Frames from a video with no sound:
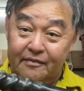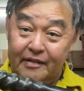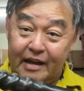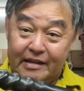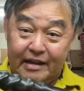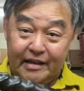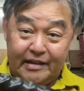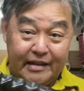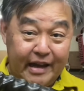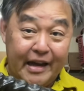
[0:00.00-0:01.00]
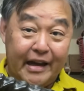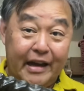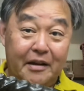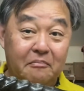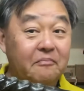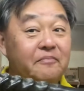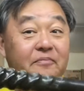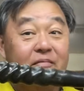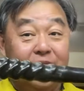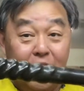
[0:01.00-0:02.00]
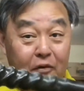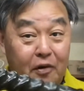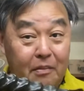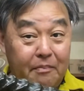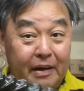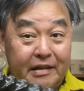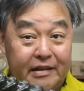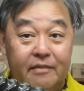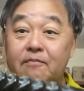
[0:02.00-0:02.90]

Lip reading: as I can say again, not from a picture,